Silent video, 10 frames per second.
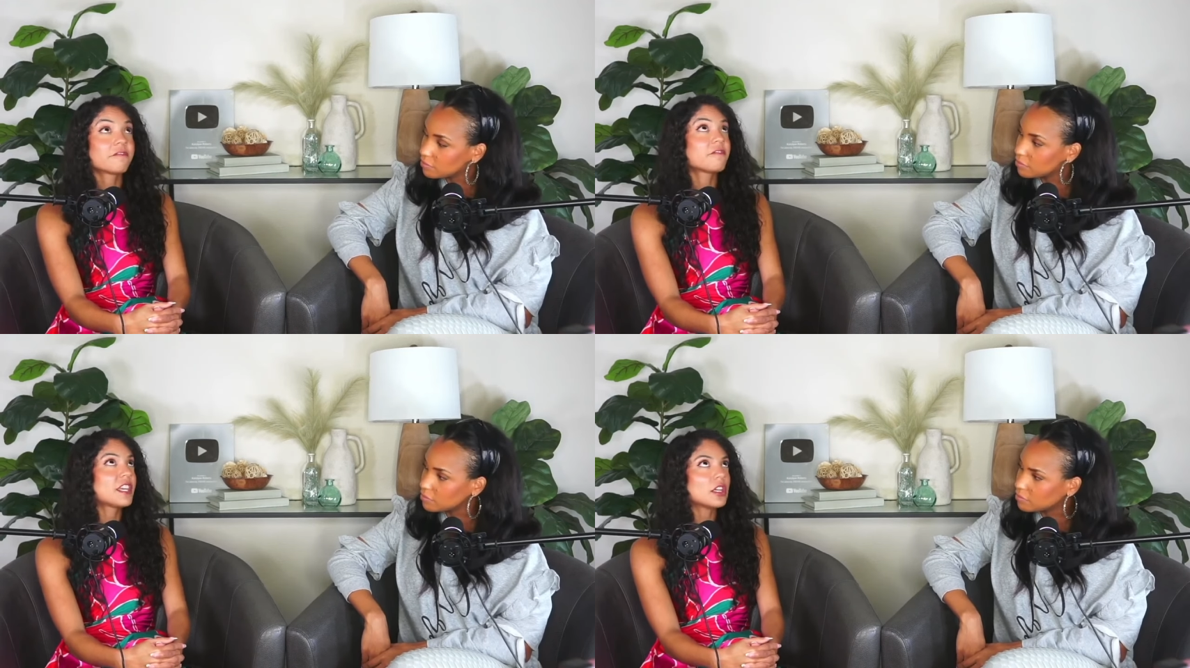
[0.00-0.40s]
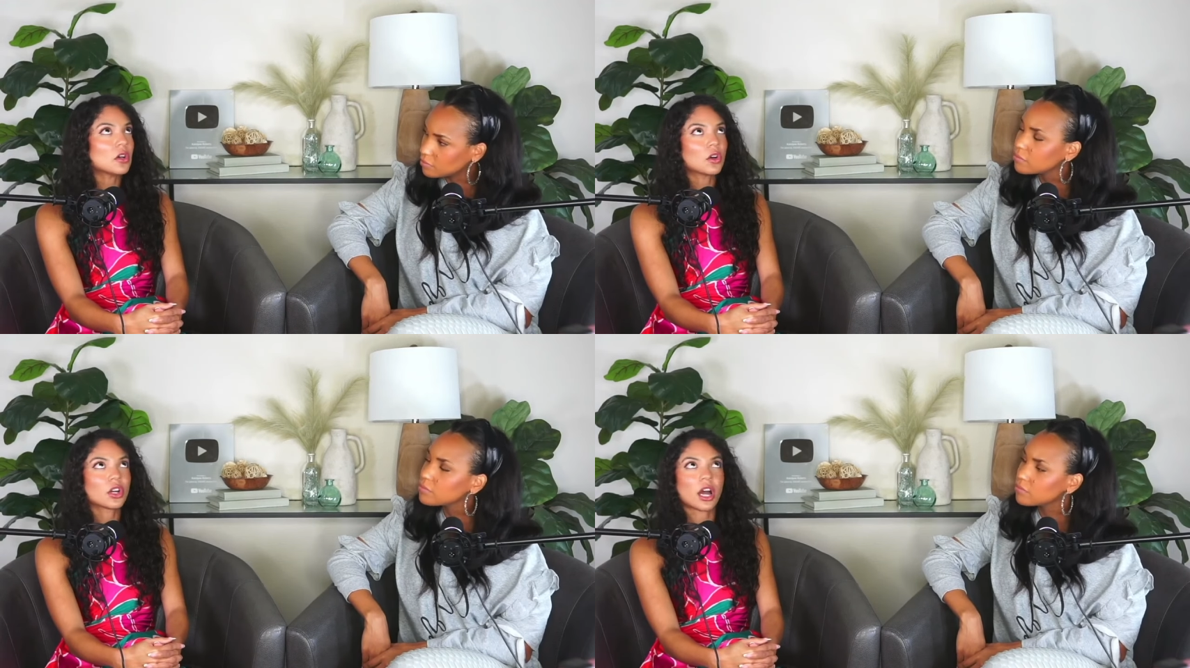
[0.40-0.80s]

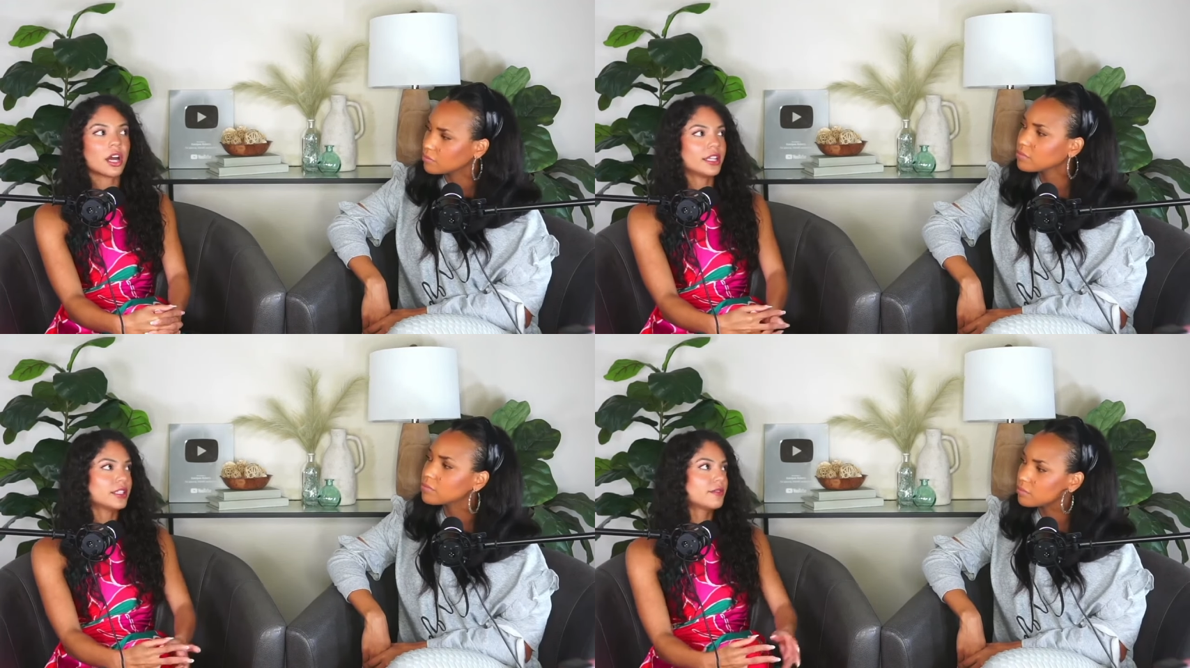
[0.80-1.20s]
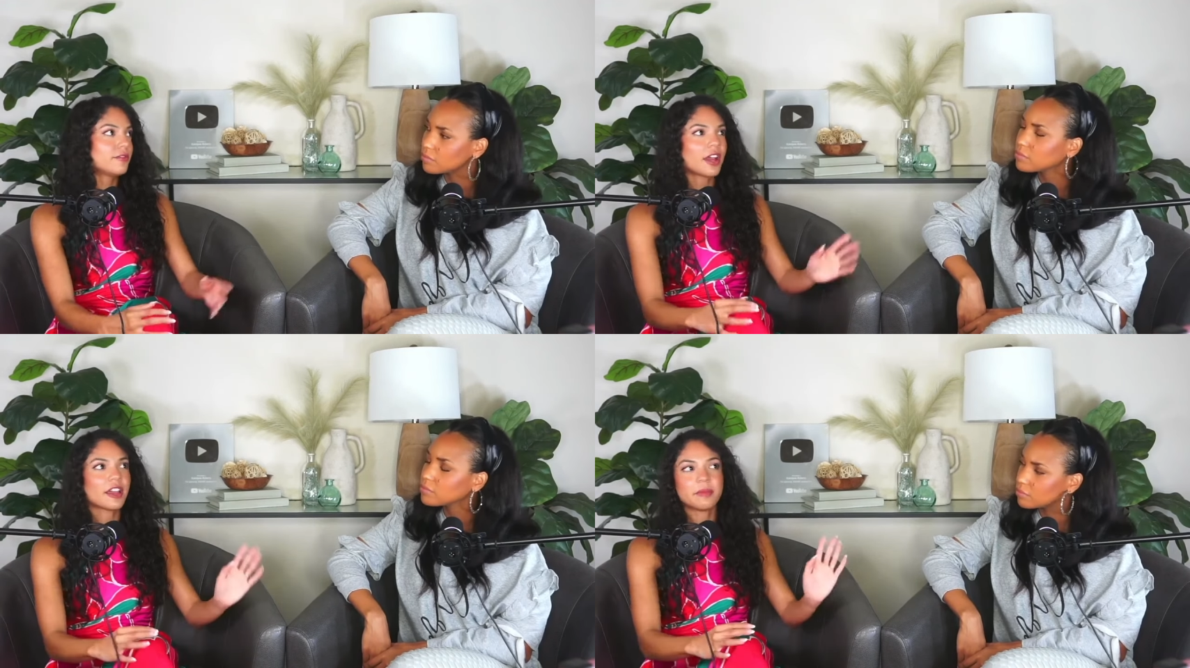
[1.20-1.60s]
Speaker 1: feel God is
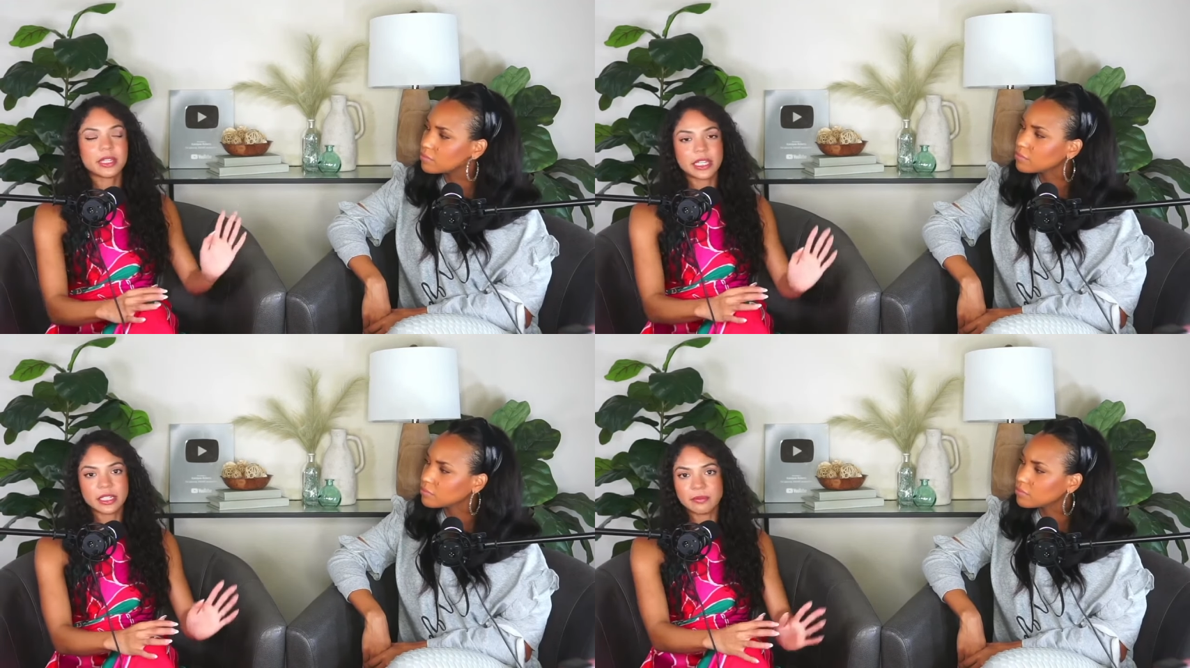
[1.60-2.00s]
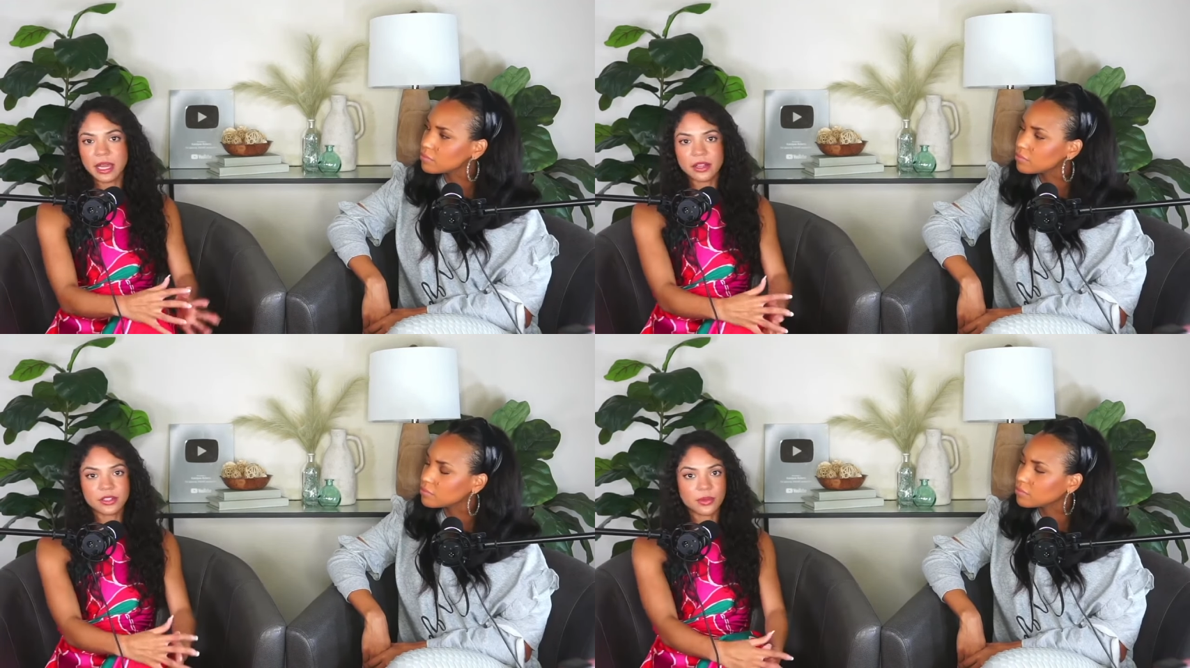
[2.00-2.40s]
five million
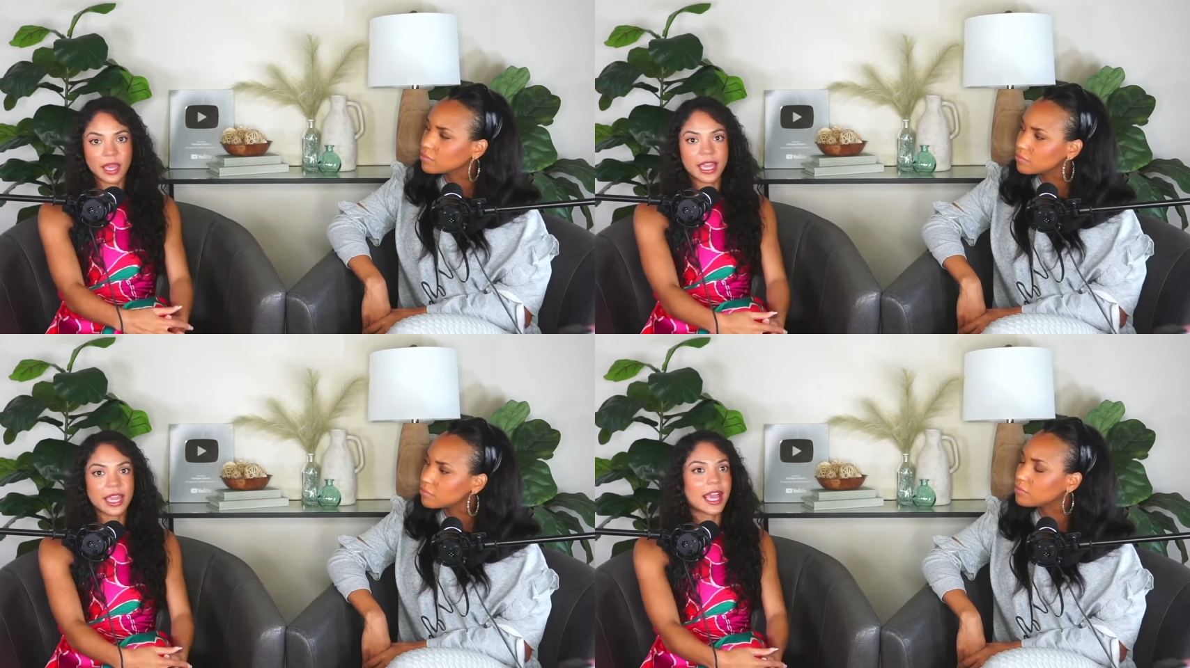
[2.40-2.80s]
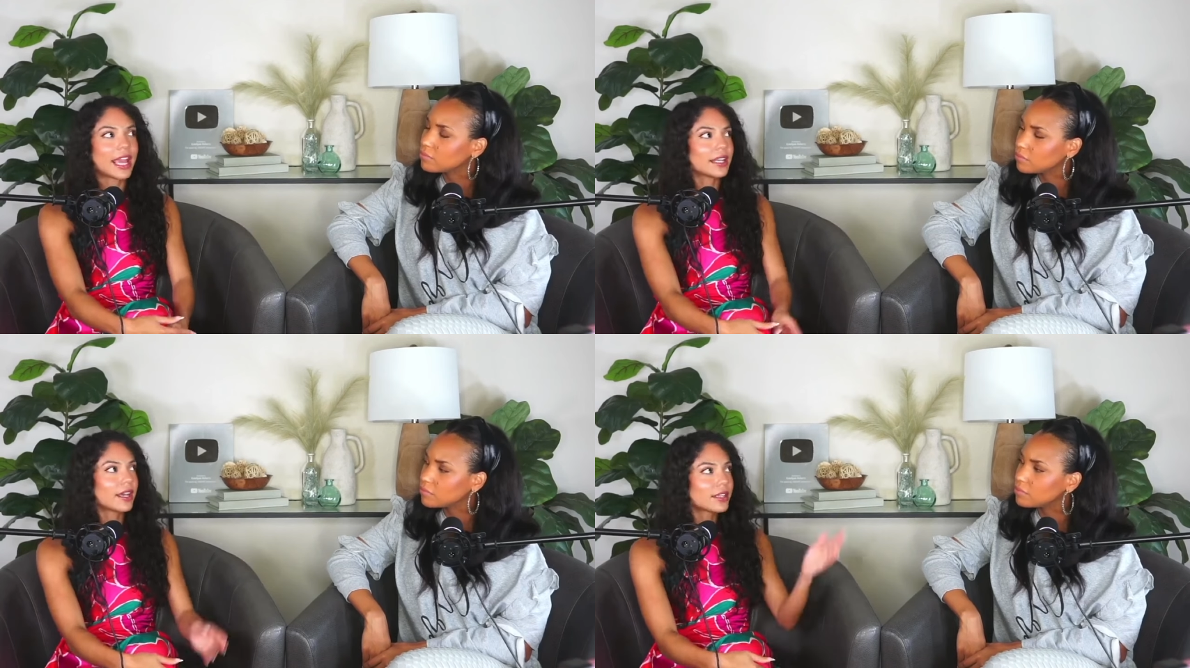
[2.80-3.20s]
miles away
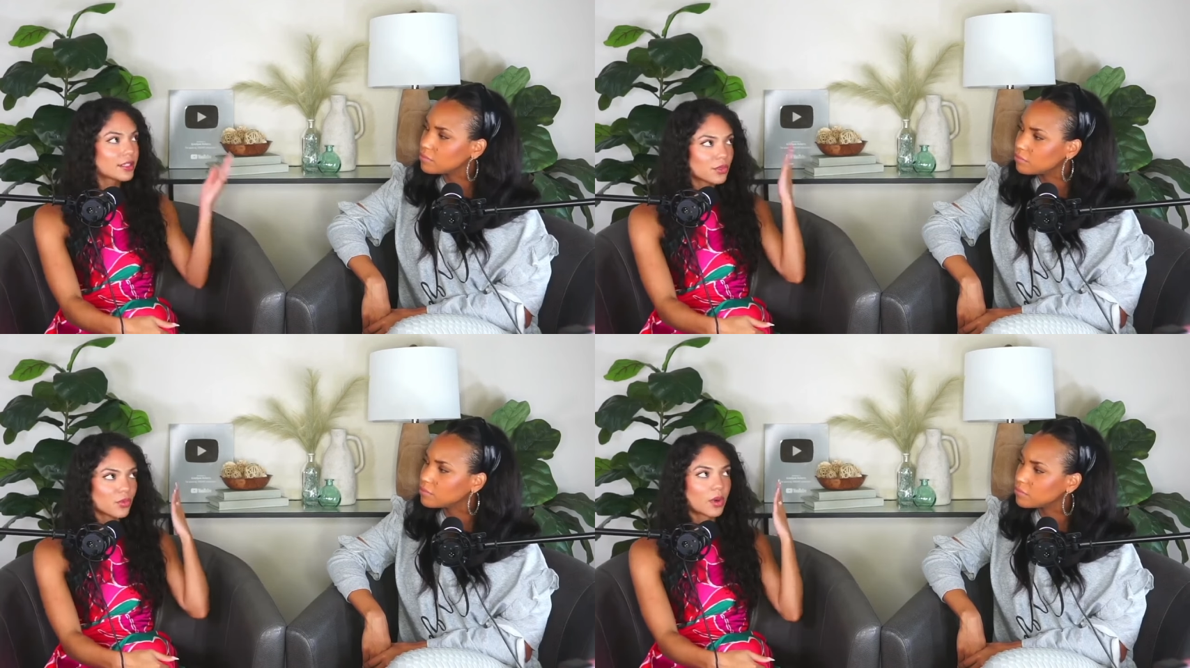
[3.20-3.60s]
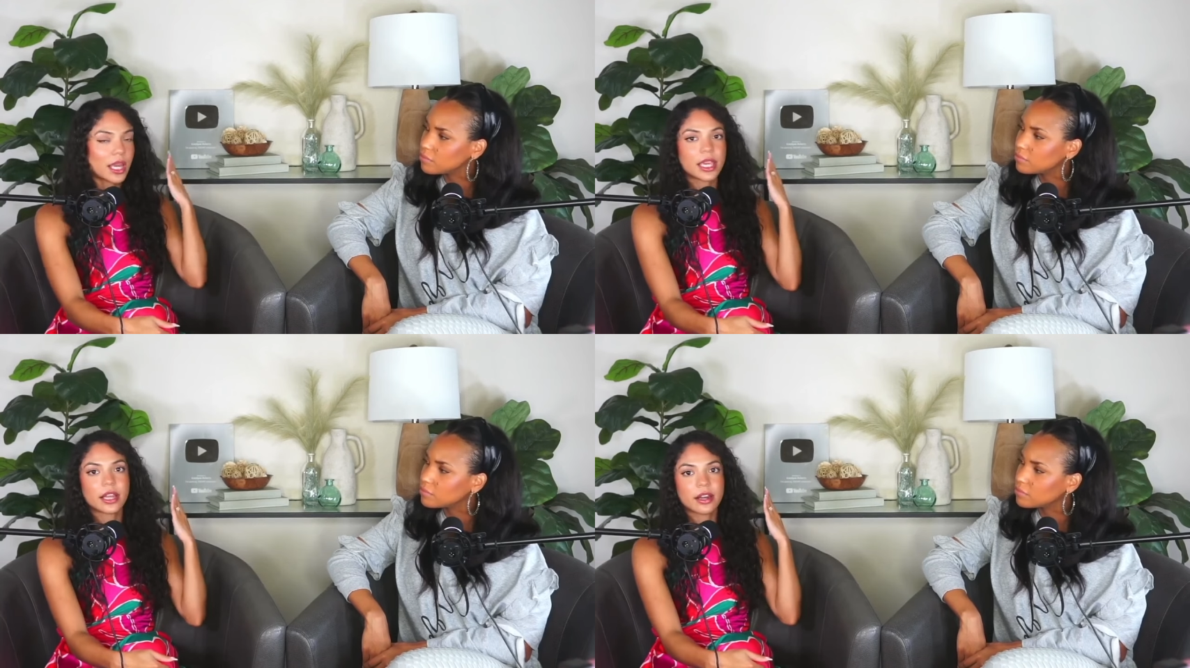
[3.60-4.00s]
and God is mm. right
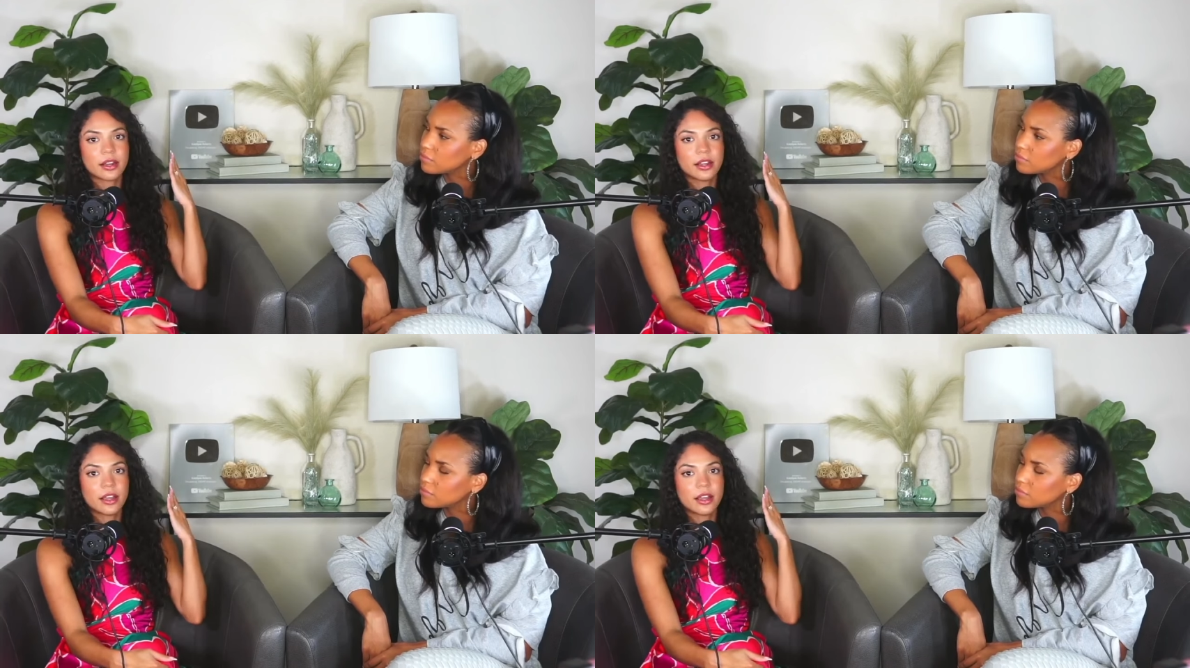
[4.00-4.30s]
here.